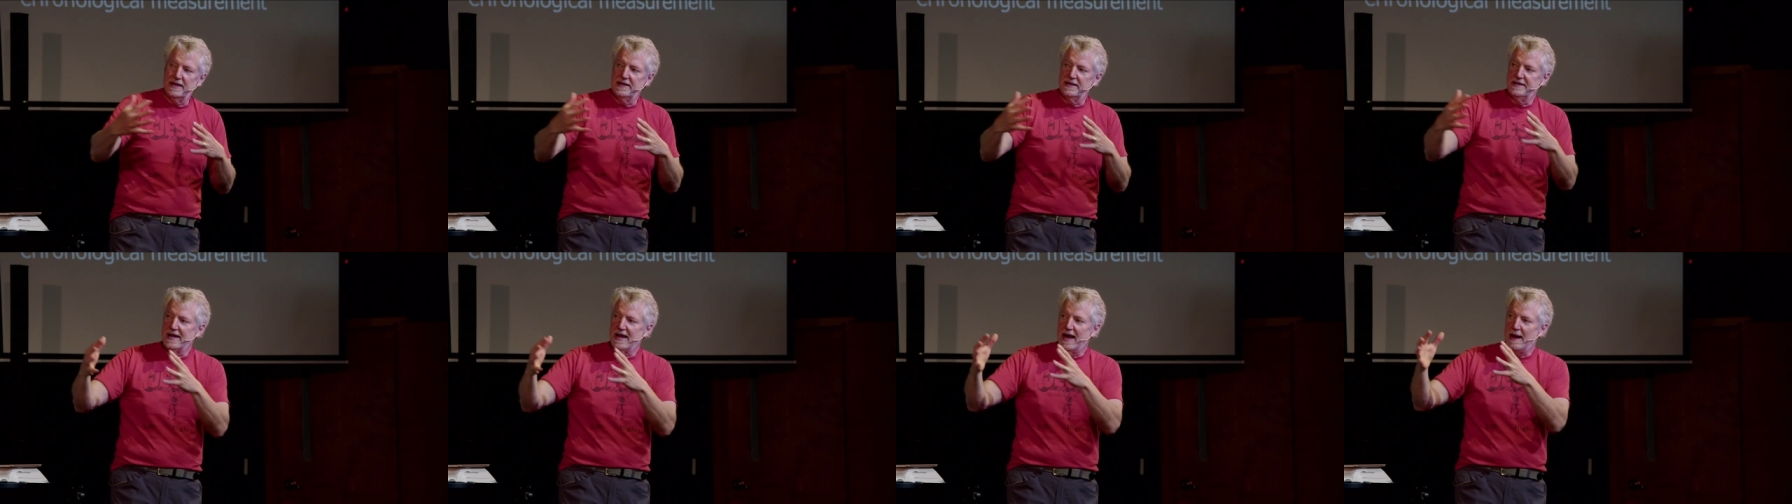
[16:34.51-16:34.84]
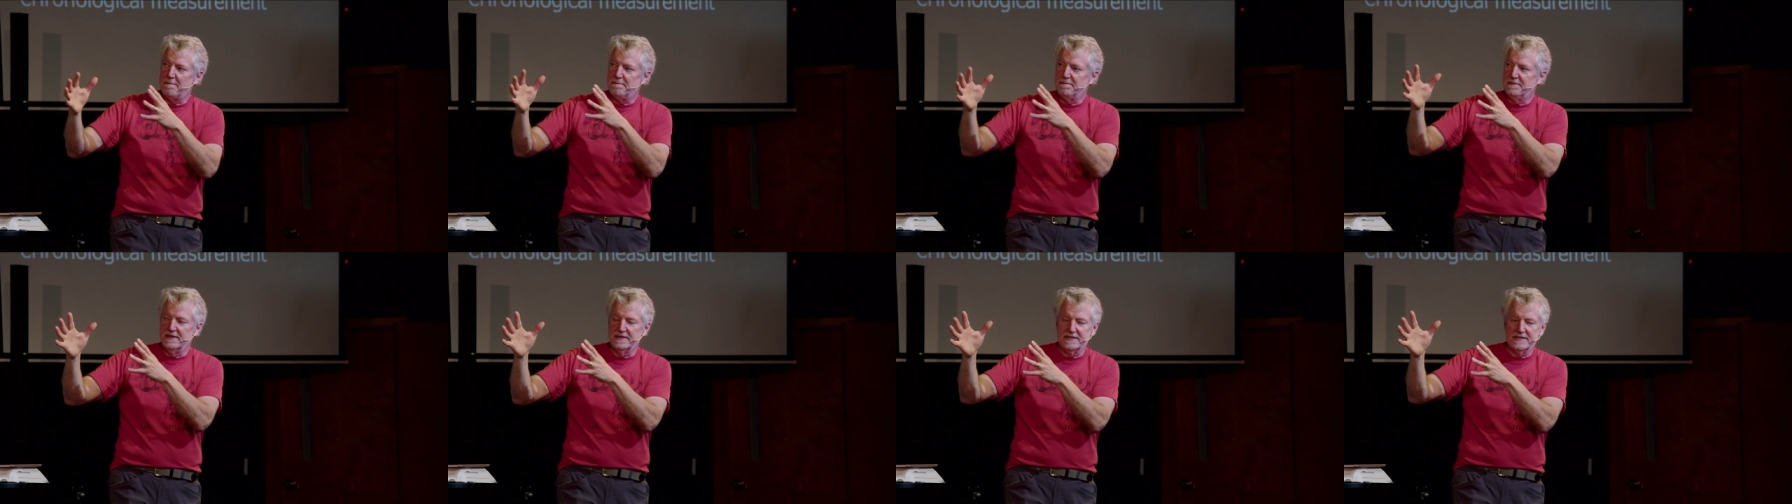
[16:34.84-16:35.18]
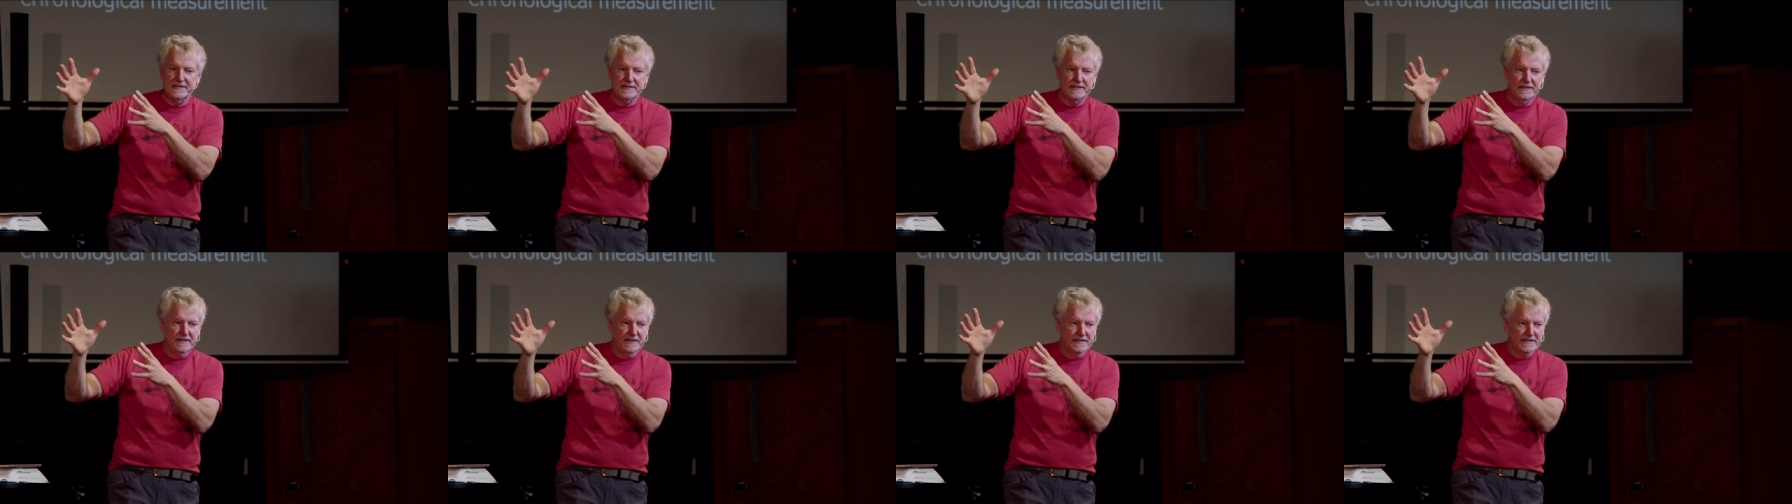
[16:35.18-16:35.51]
adopt
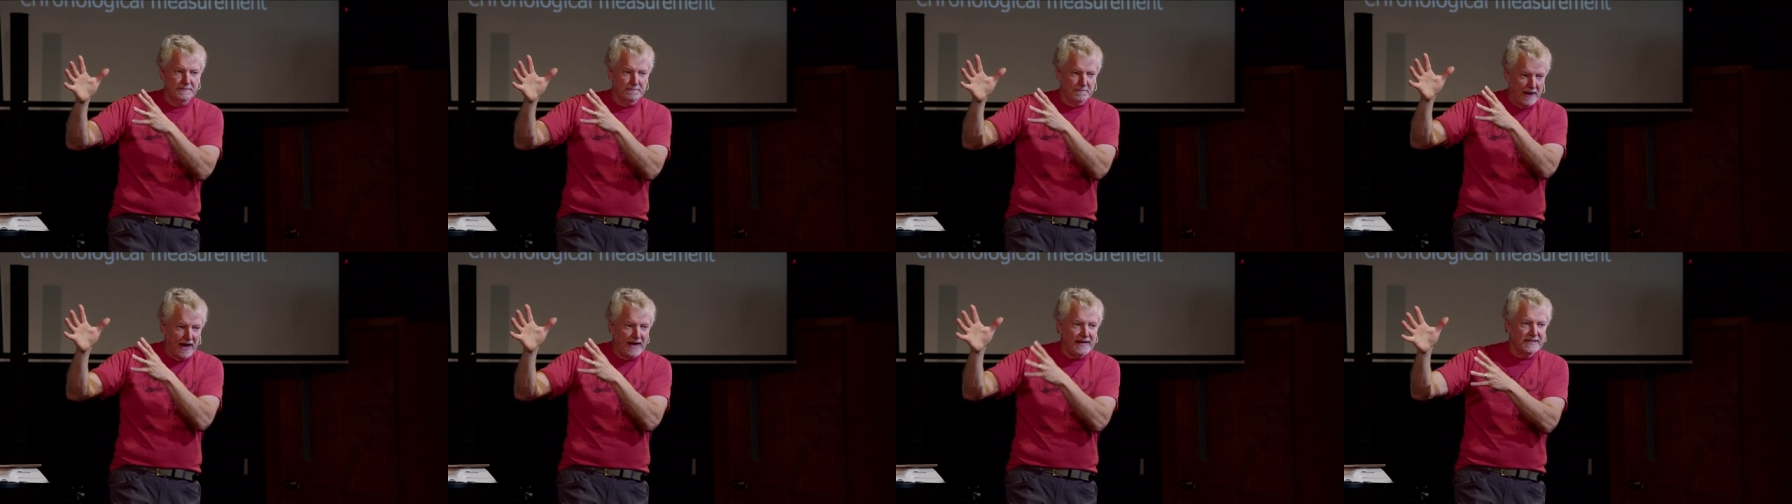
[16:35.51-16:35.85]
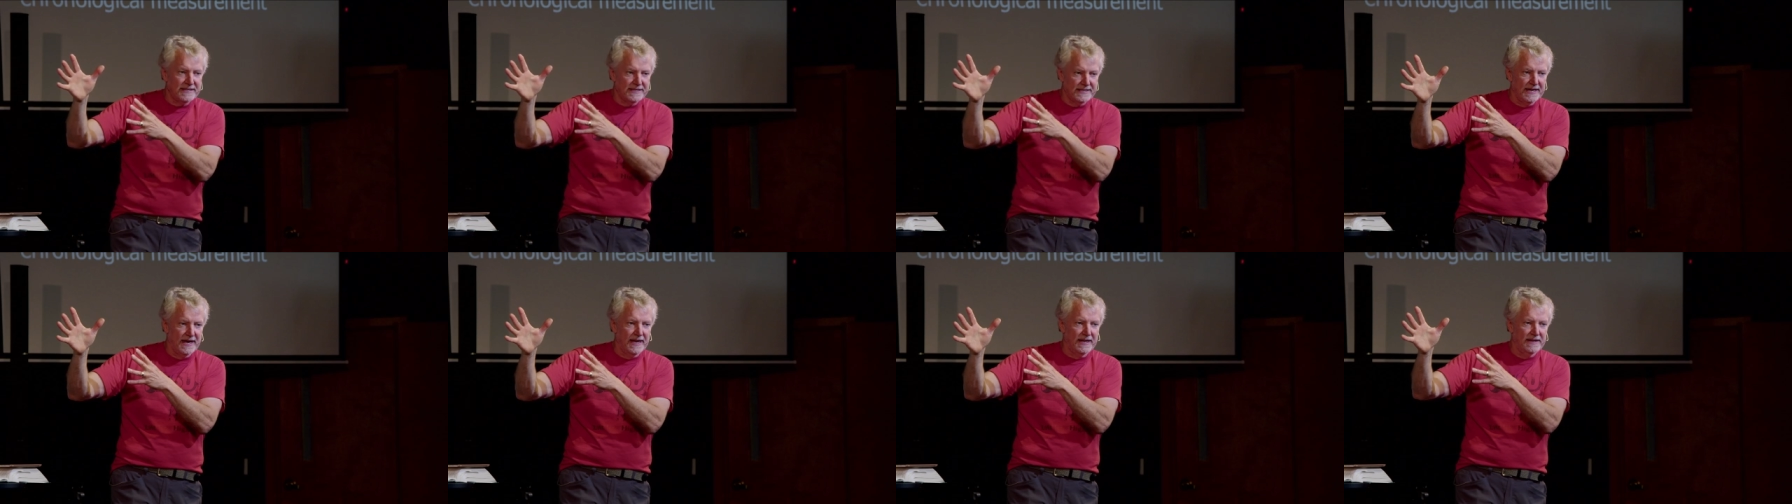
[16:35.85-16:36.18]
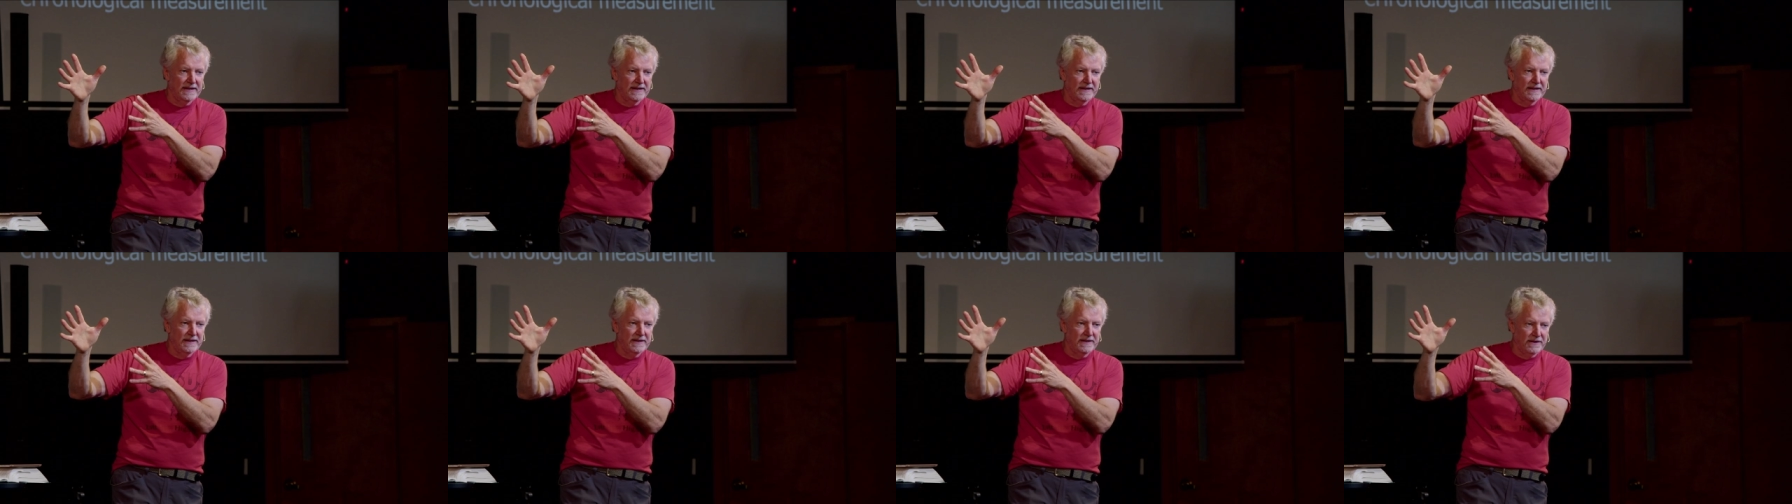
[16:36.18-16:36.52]
this this mindset,
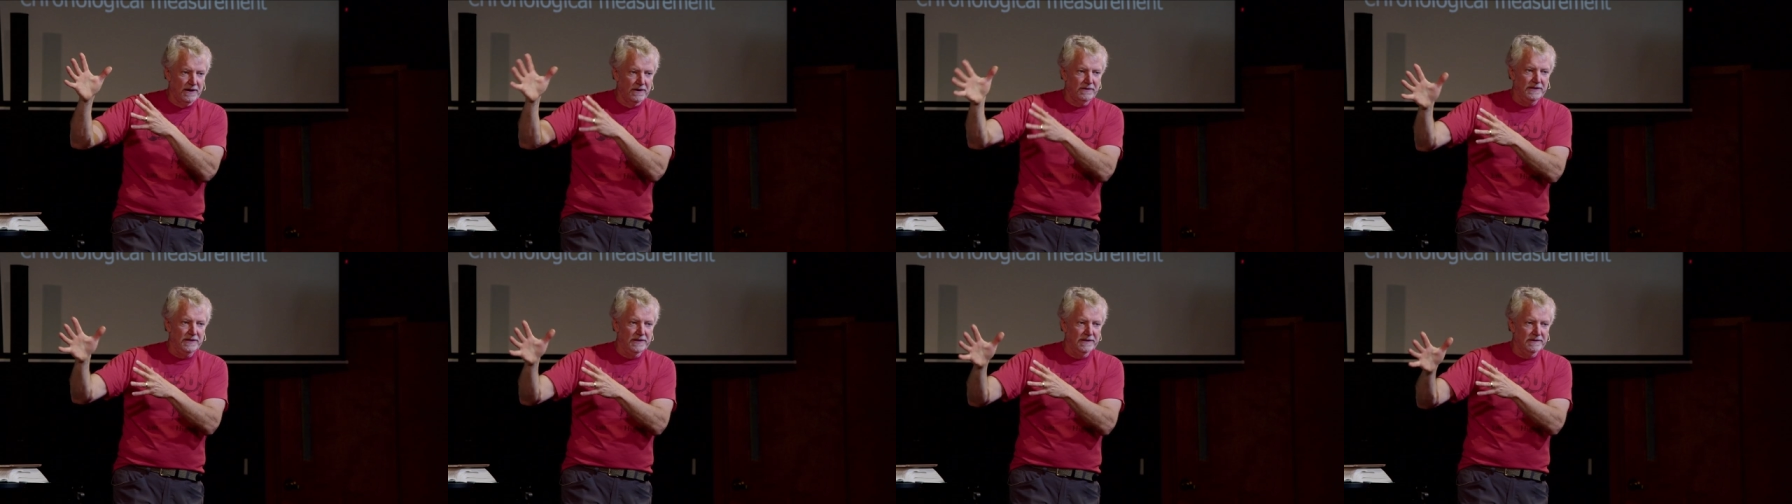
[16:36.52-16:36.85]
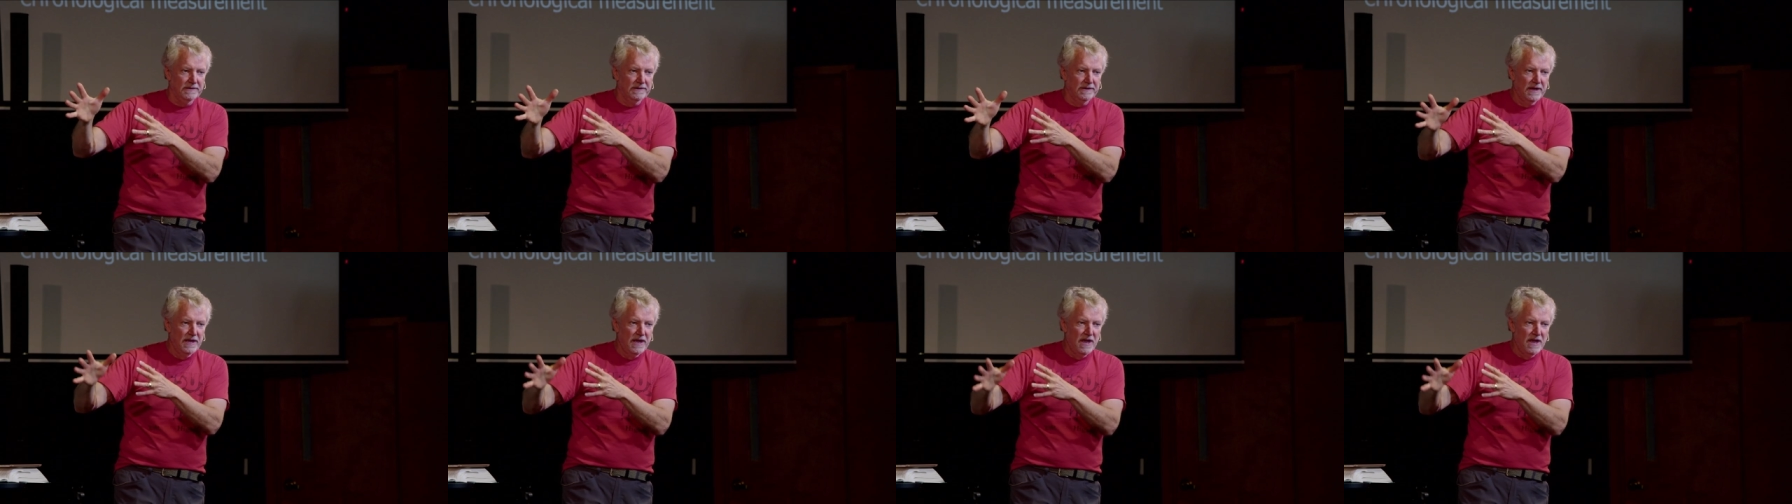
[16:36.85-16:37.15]
don't you?